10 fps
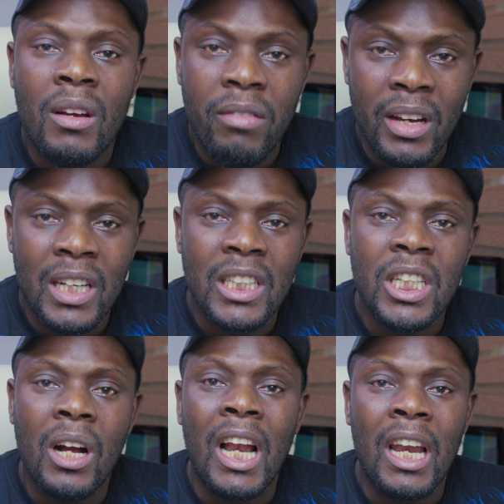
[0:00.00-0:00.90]

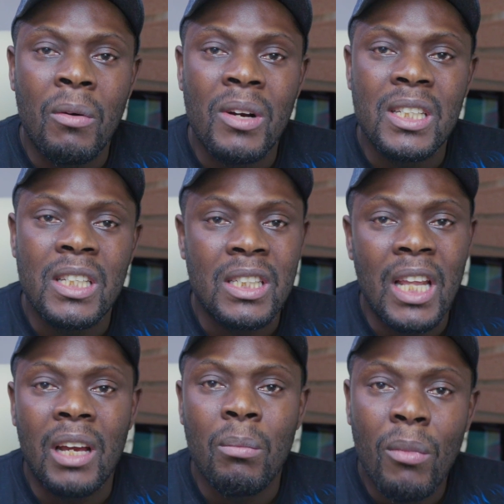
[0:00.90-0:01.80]
financial allowances
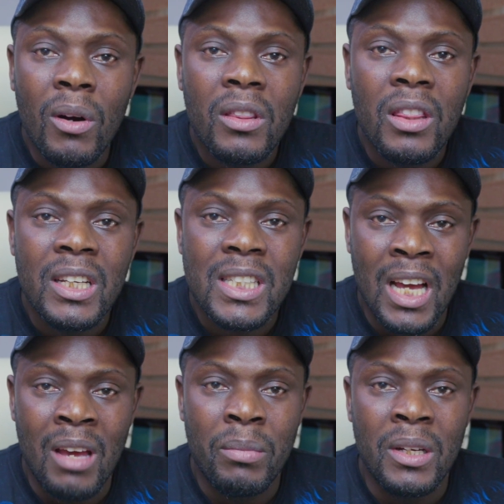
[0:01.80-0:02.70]
like monthly
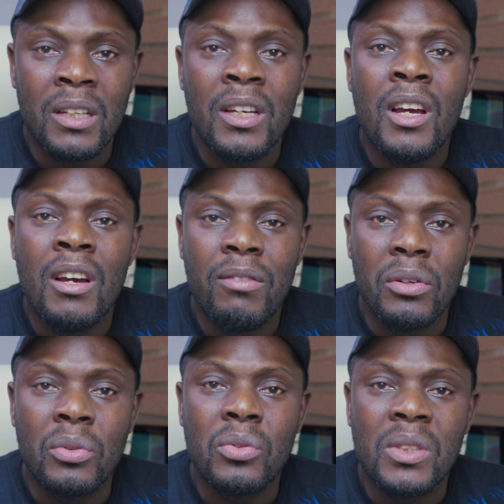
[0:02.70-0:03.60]
stipend for
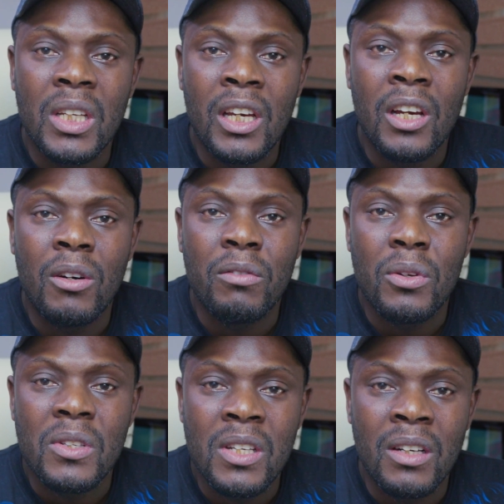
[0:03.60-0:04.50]
you to take care of
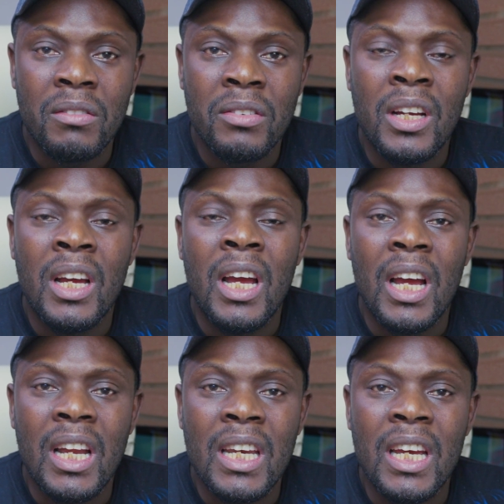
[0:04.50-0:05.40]
yourself.
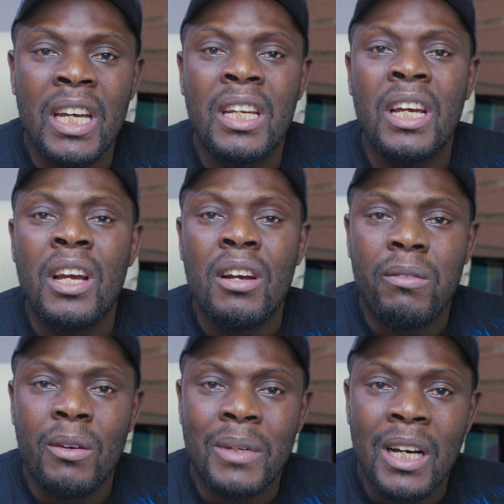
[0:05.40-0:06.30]
And then
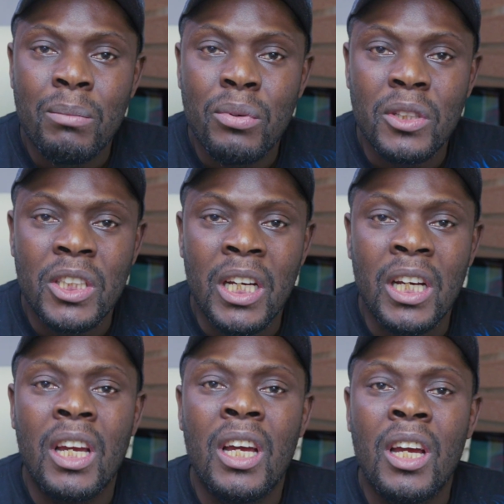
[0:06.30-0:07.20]
from that
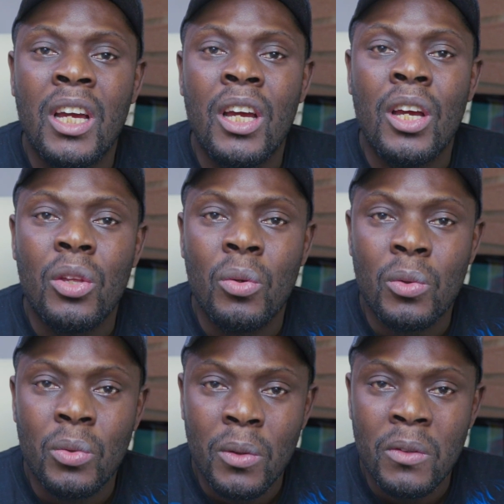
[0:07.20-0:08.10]
project, you
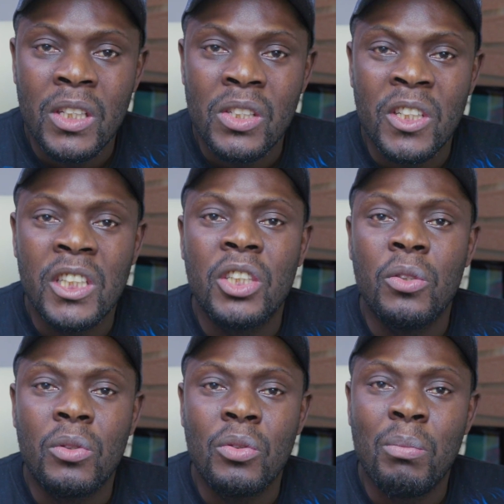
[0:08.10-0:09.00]
do research,
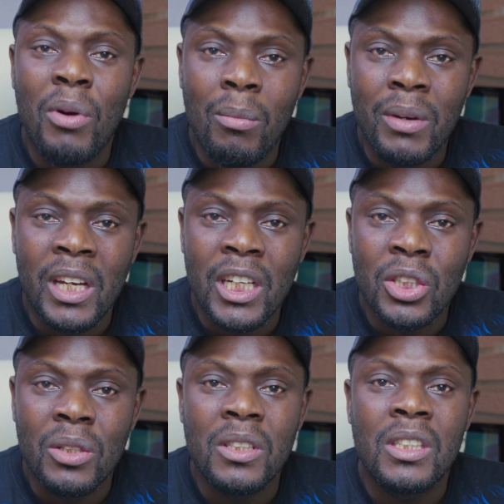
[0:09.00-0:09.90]
you do
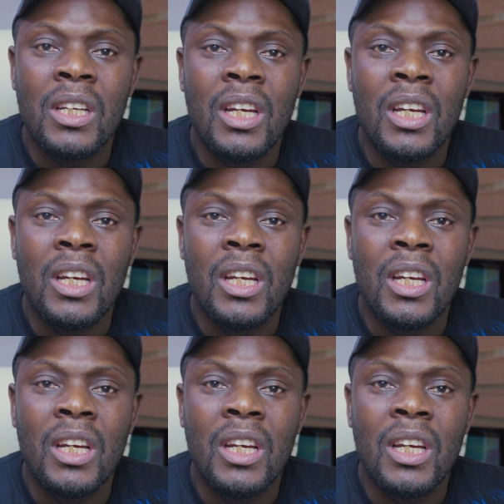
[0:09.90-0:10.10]
publications